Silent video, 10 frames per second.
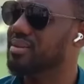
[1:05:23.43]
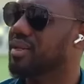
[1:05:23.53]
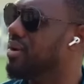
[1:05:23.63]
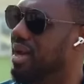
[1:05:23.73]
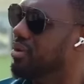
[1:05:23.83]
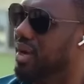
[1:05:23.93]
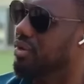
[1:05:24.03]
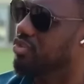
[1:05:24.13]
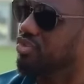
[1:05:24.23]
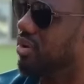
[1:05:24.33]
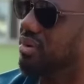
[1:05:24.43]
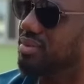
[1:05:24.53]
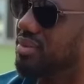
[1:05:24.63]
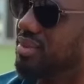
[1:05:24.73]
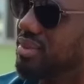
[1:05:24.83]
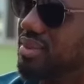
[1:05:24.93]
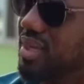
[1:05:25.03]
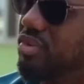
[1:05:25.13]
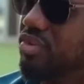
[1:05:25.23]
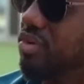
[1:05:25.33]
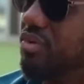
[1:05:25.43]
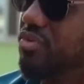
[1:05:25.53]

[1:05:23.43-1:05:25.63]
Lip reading: Security, are you sure this? Are you sure